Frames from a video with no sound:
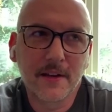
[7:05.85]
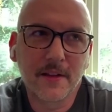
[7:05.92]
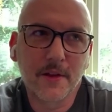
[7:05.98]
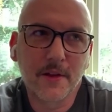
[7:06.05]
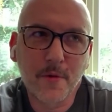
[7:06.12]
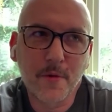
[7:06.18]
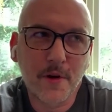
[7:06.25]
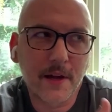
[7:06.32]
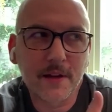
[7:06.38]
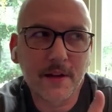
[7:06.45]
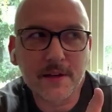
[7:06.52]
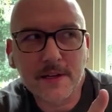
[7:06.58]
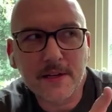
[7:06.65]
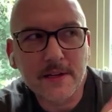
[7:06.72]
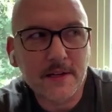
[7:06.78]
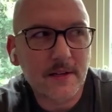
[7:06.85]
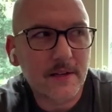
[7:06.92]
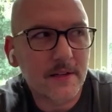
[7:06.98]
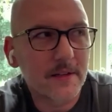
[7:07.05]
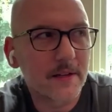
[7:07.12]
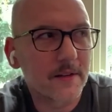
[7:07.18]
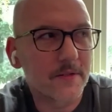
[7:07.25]
the
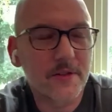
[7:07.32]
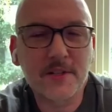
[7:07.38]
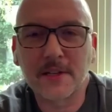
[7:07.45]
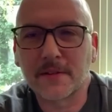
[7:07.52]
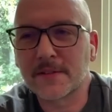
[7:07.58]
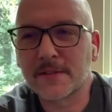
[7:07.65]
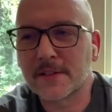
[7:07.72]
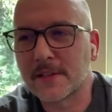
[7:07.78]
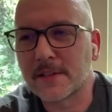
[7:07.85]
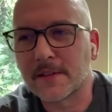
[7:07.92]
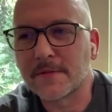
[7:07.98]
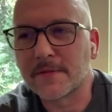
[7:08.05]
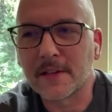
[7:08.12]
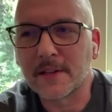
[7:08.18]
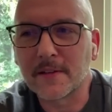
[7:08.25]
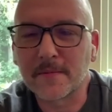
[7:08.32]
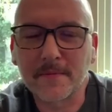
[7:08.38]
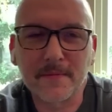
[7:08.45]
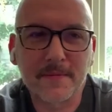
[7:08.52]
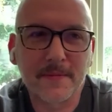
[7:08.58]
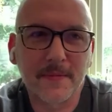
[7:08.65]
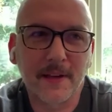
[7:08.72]
morality, shifts in the film.